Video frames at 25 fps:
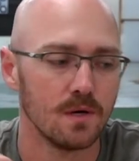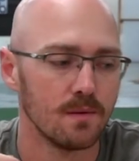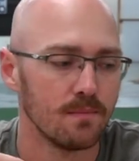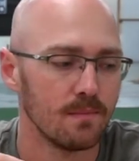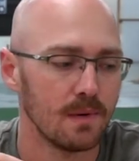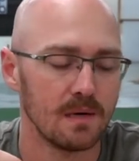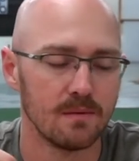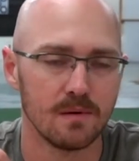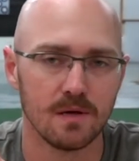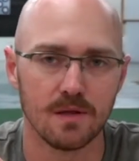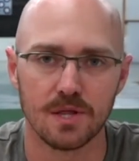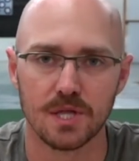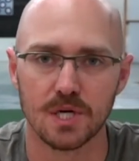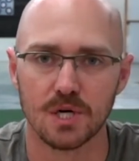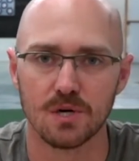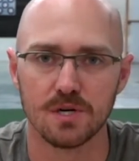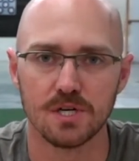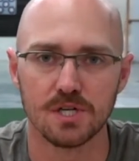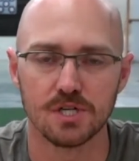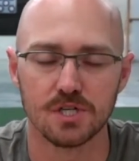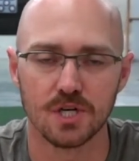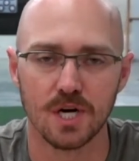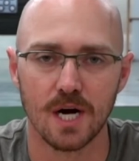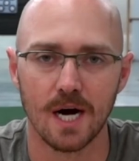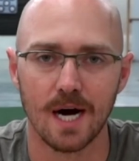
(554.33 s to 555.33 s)
maybe 30
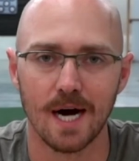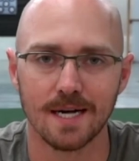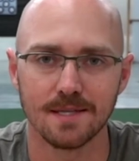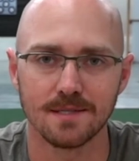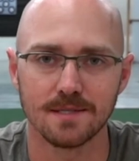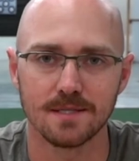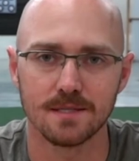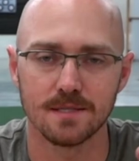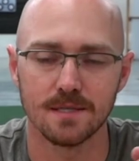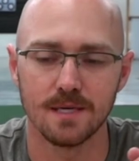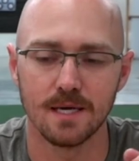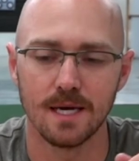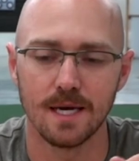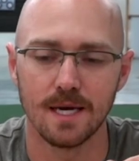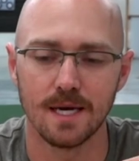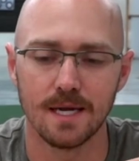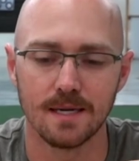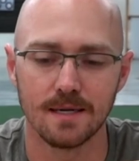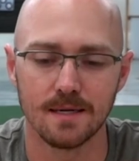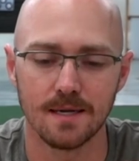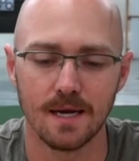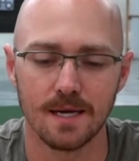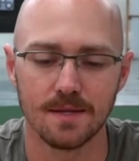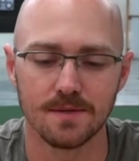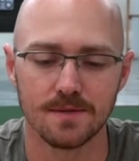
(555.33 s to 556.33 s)
shots
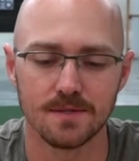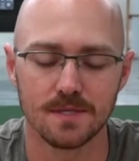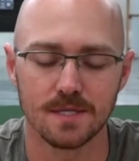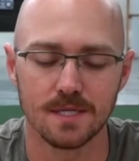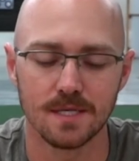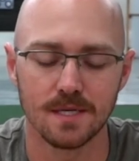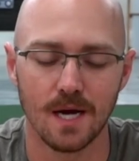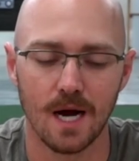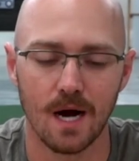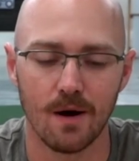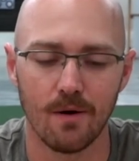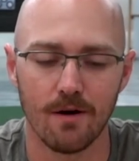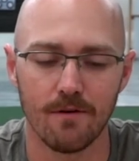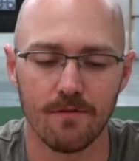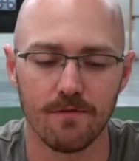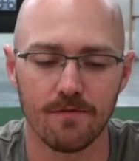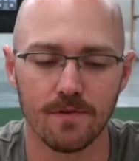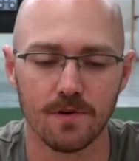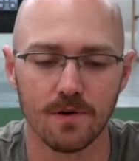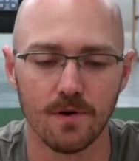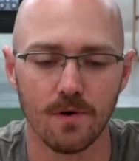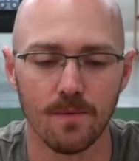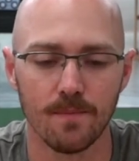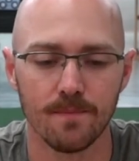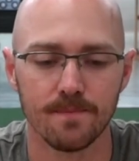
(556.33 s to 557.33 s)
and see how I
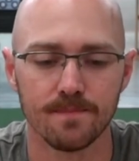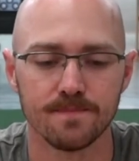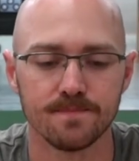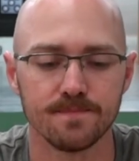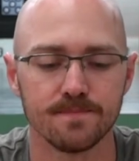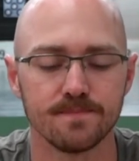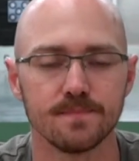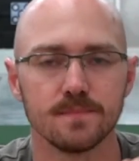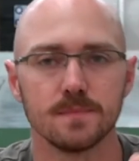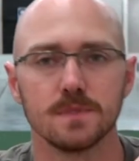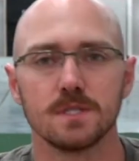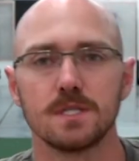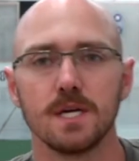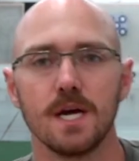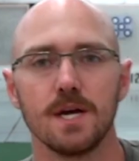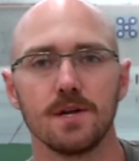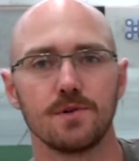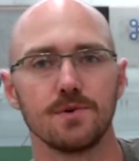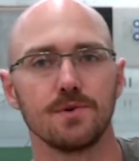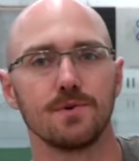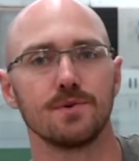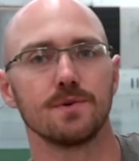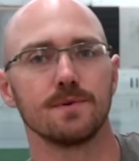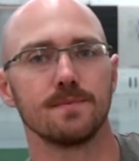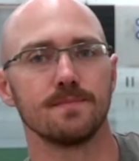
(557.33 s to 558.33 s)
feel. Stay
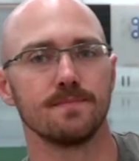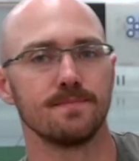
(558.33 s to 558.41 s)
tuned.